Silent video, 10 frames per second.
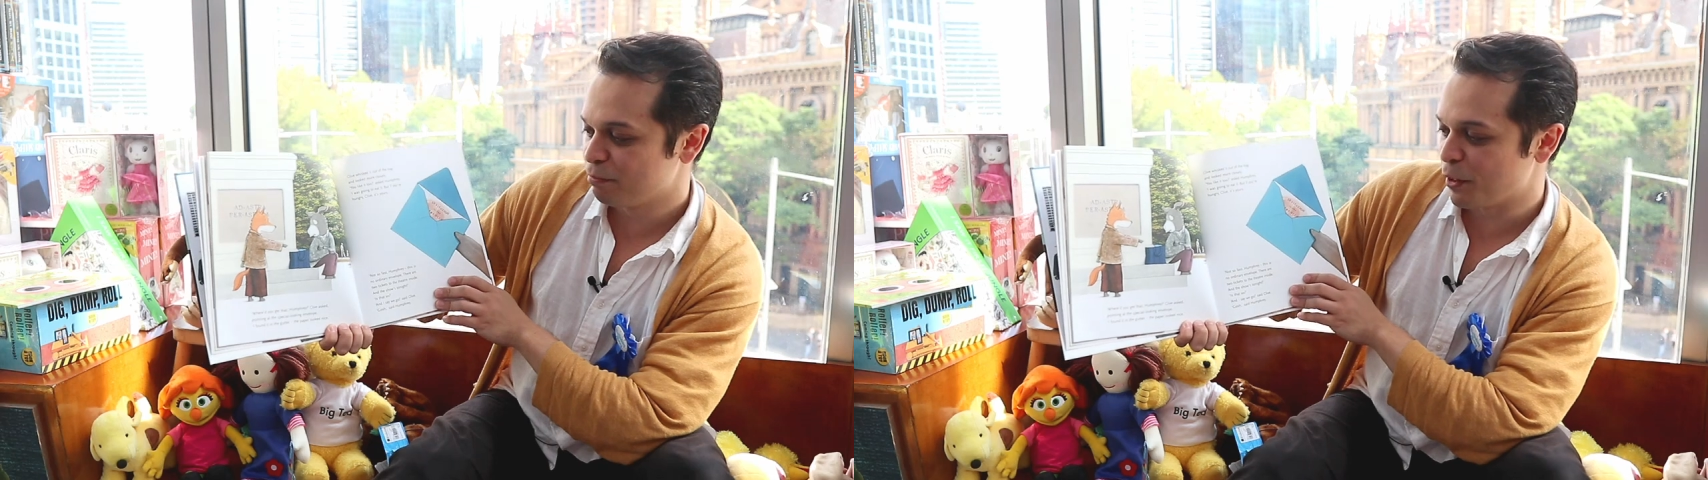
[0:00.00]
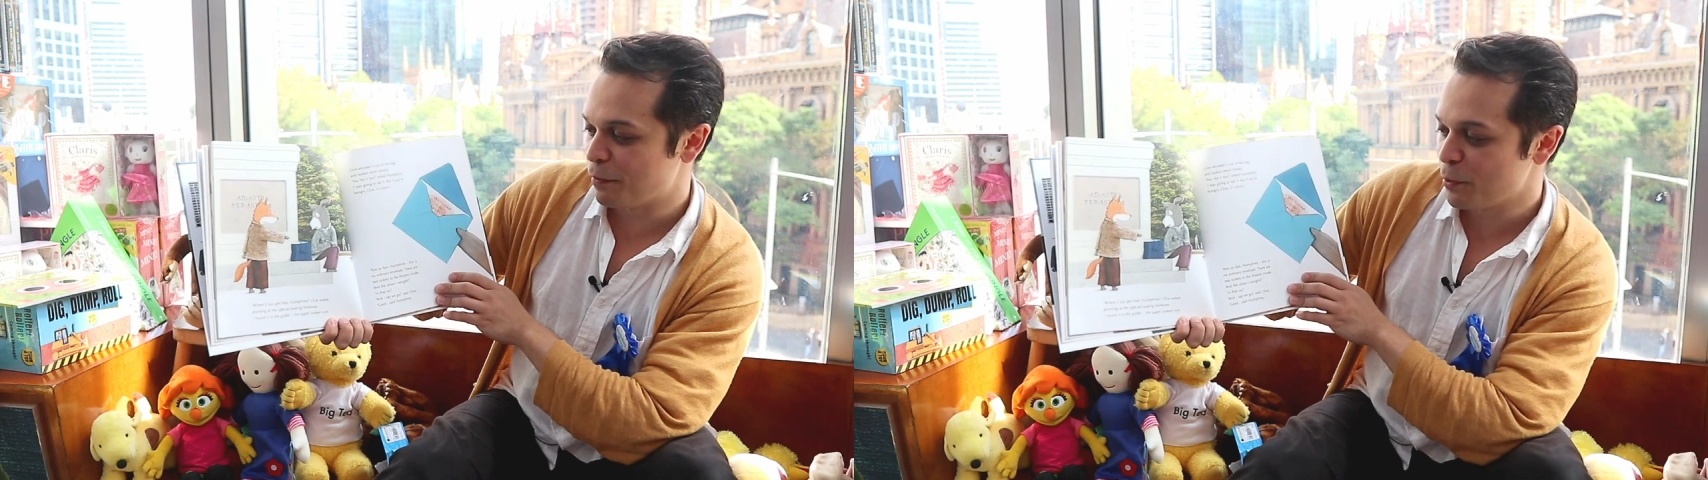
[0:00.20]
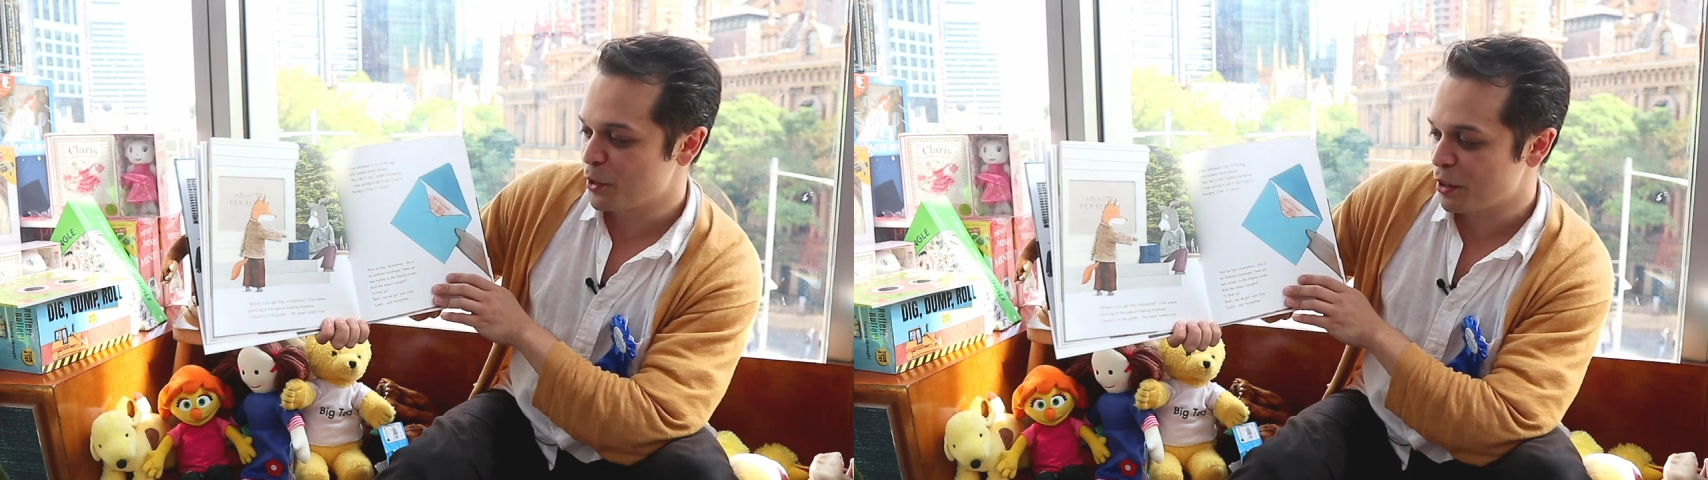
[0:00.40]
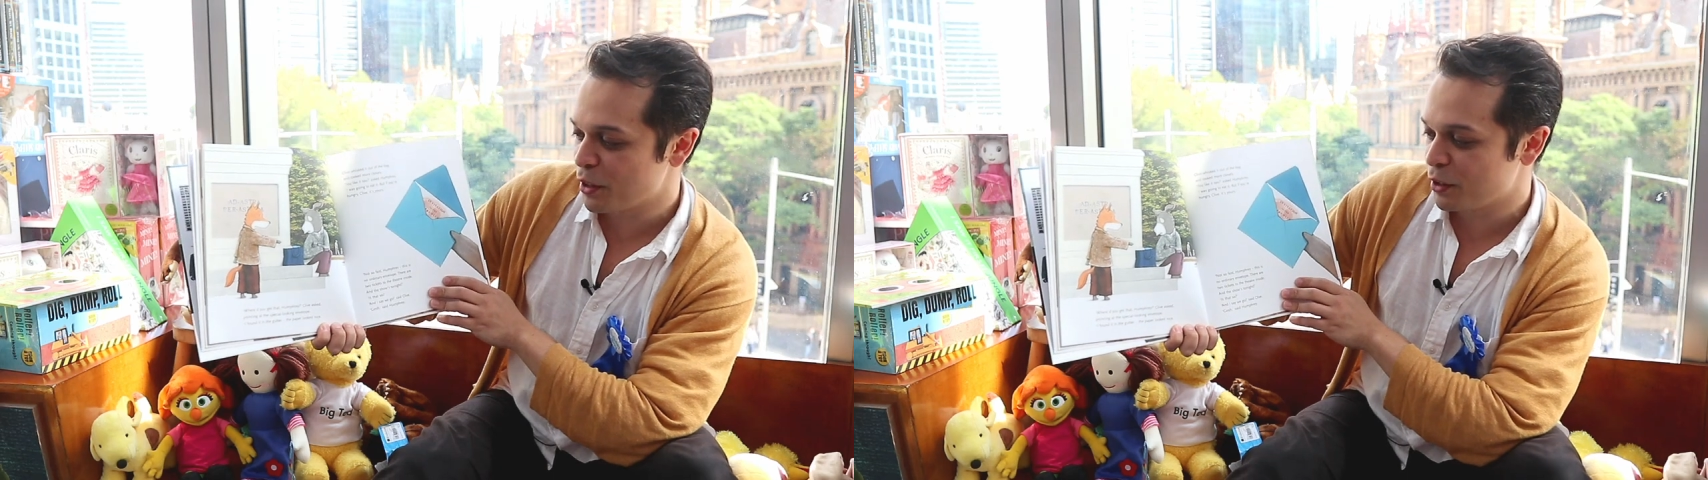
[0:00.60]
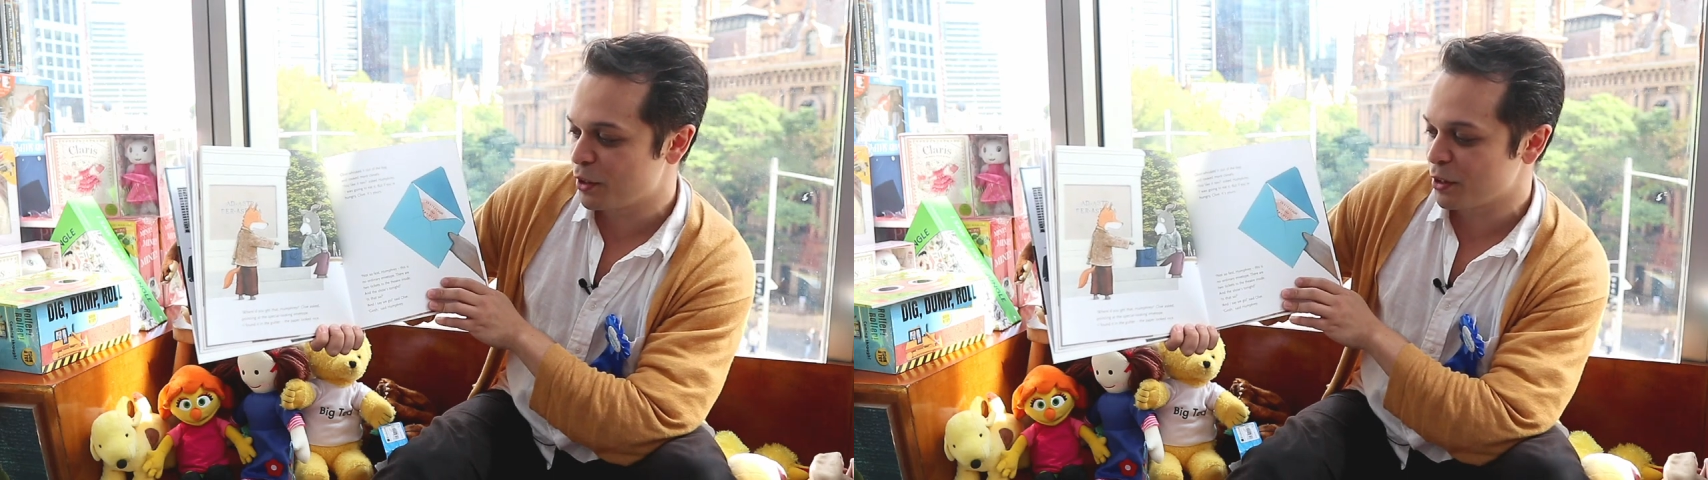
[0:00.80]
I found it in
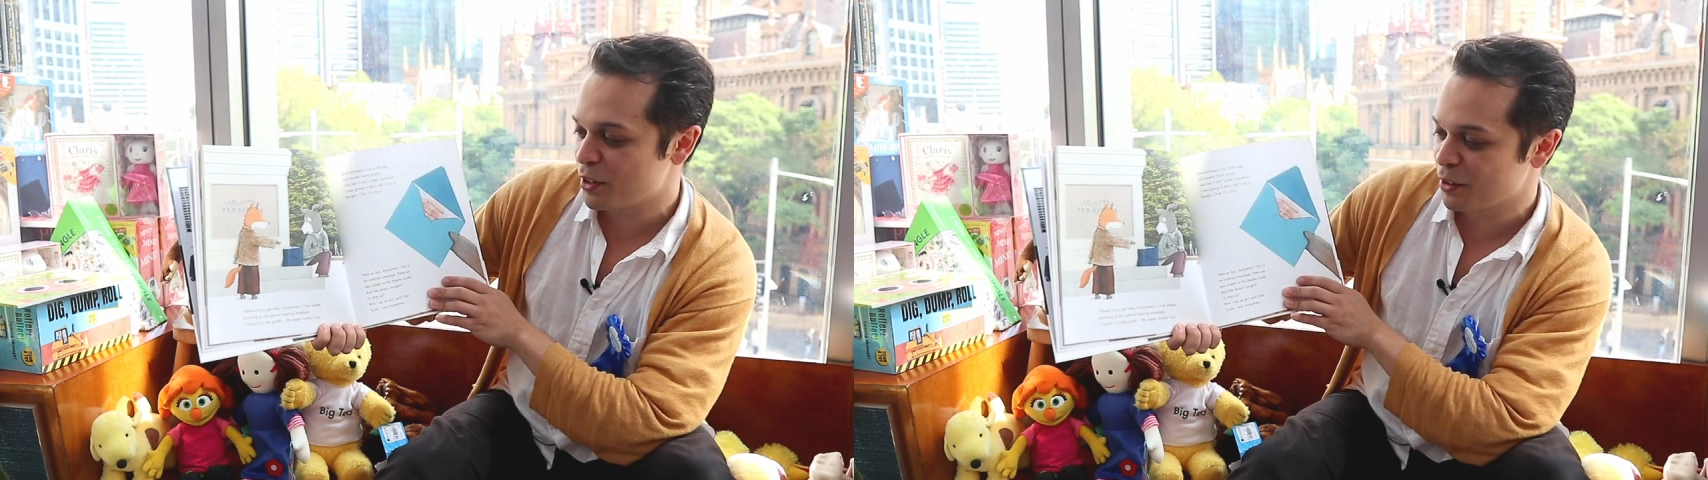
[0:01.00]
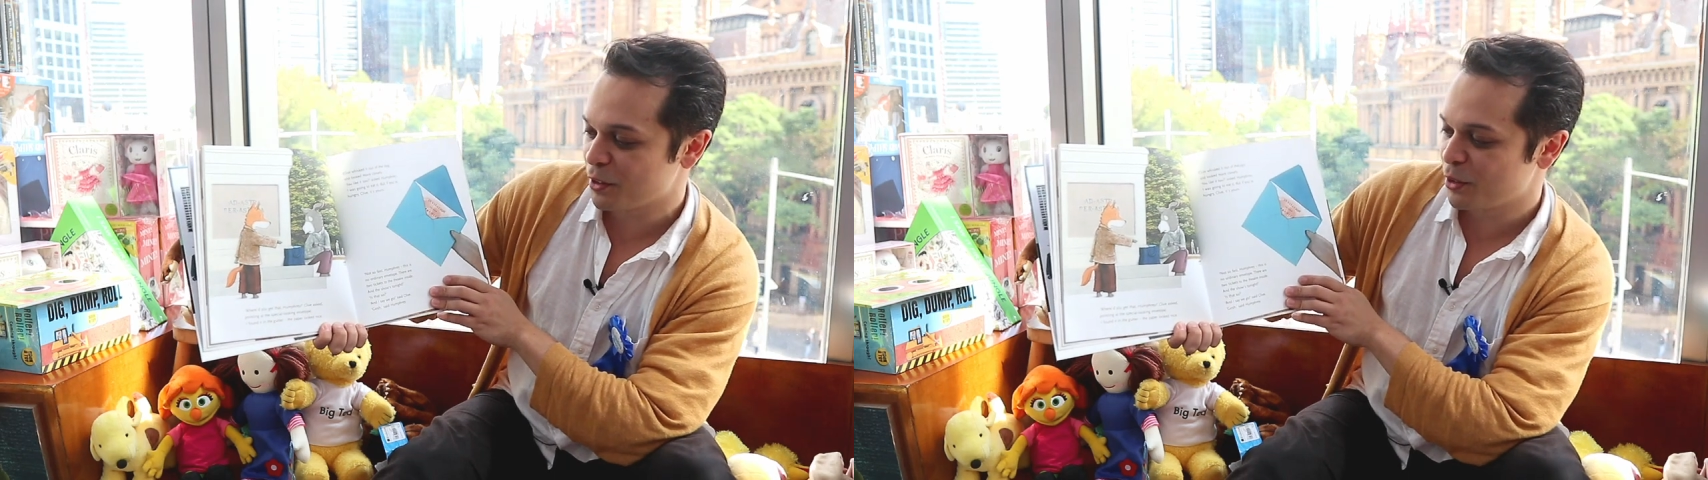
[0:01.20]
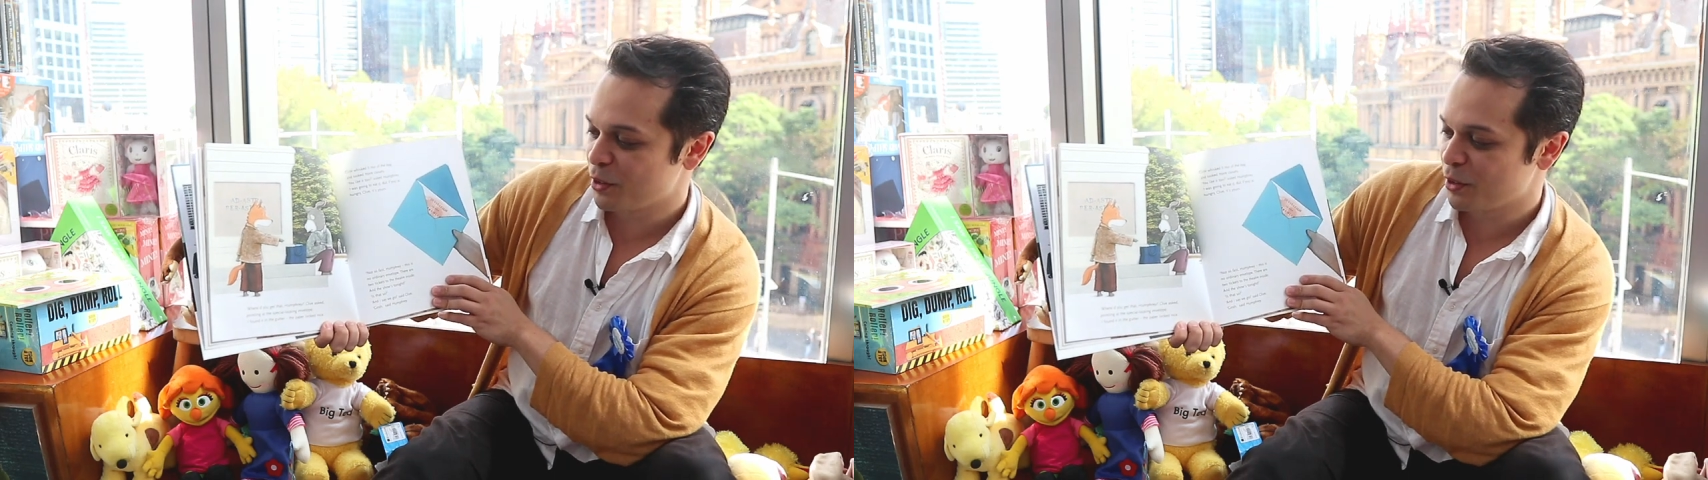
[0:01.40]
the gutter.